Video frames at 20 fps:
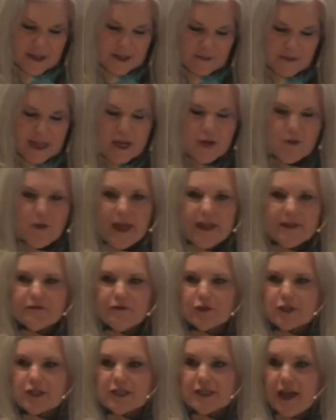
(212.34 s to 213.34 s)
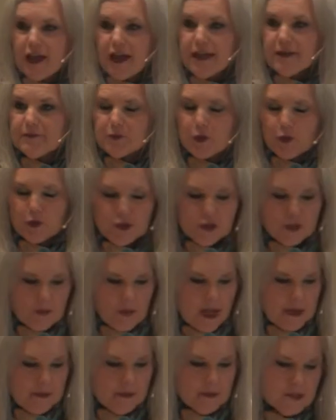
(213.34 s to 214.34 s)
anyway, for tonight, turn in your
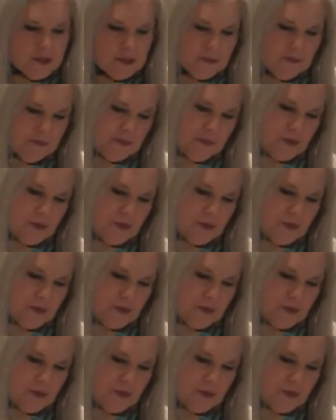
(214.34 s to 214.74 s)
Bibles